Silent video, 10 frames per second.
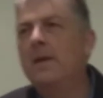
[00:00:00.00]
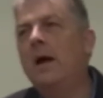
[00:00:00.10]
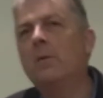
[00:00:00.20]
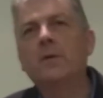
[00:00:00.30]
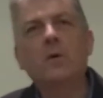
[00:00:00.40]

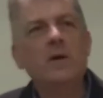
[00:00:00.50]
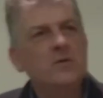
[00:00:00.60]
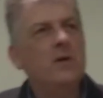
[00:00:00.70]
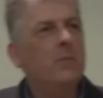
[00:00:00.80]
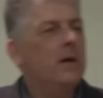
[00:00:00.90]
Now, the
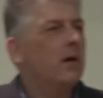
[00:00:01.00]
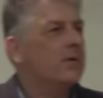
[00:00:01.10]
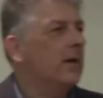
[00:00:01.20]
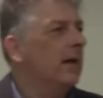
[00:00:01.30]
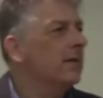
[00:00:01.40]
question I've been
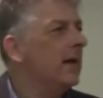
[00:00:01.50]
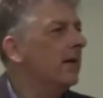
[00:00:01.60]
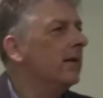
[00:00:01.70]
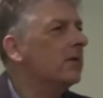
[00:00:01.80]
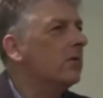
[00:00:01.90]
asking is
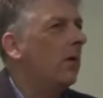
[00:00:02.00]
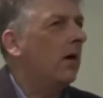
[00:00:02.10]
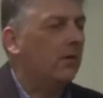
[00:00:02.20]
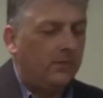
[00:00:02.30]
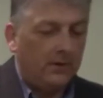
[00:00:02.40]
anything too
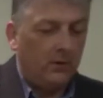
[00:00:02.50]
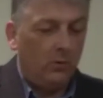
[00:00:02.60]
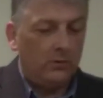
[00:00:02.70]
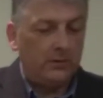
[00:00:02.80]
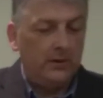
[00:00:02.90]
hard for the
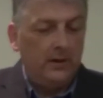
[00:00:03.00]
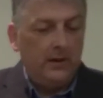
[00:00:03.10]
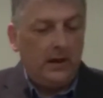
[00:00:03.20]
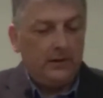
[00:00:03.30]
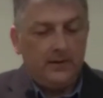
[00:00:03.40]
Lord?
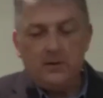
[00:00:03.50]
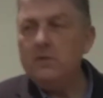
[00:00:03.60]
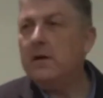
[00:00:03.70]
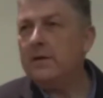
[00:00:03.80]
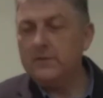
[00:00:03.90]
I think
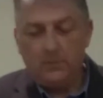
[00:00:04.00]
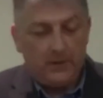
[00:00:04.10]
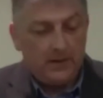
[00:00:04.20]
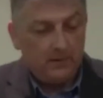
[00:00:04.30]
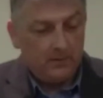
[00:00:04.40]
you'd have to
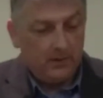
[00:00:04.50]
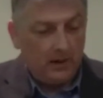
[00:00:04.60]
be